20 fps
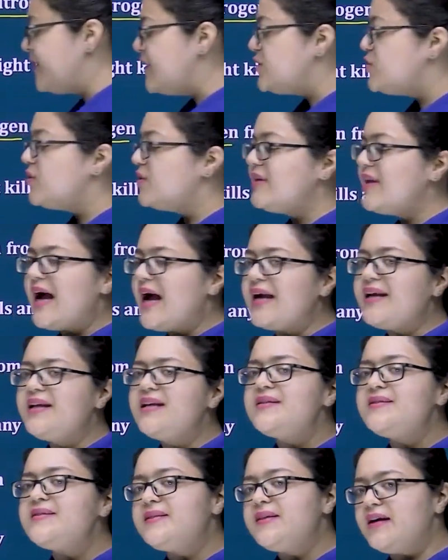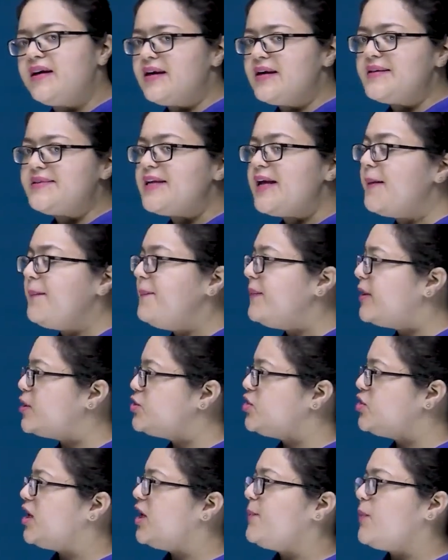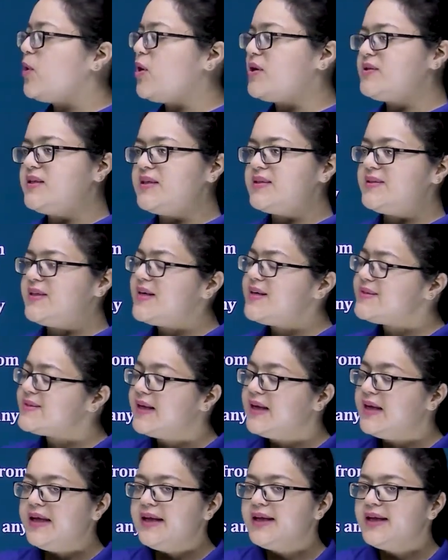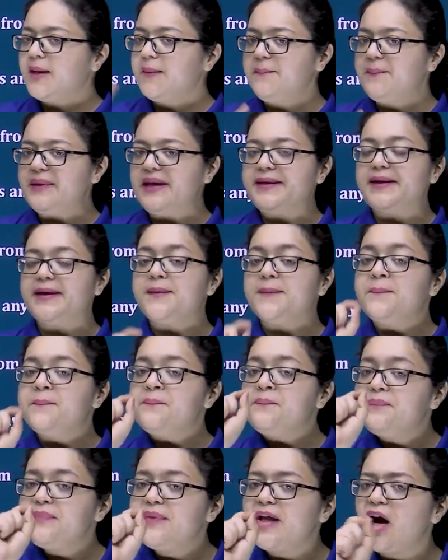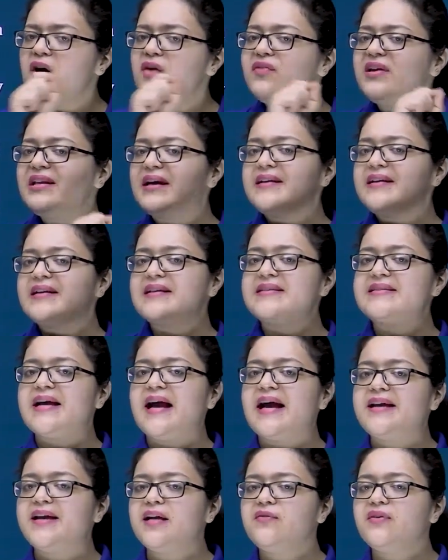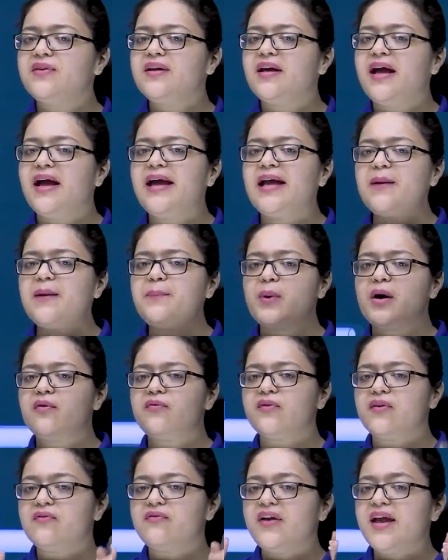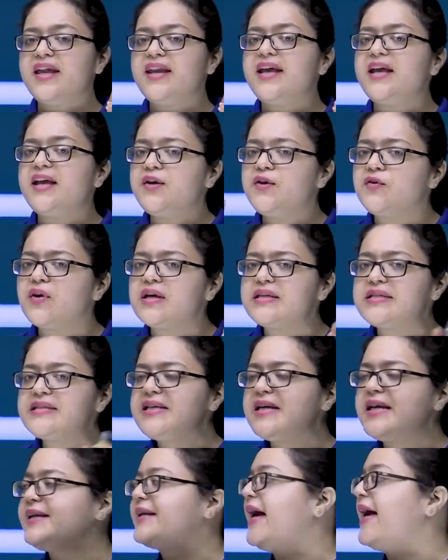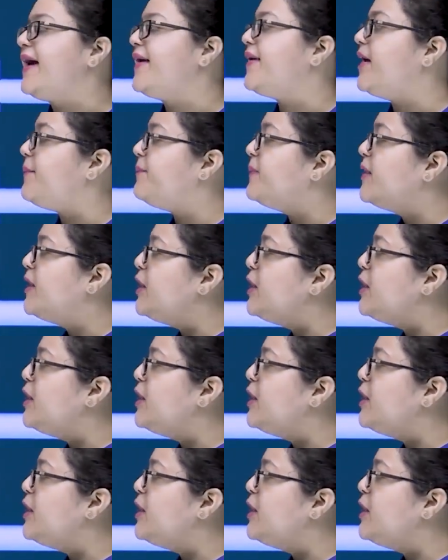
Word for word: So that is third step, tertiary process is completed. Now we'll understand it with the help of a very interesting diagram.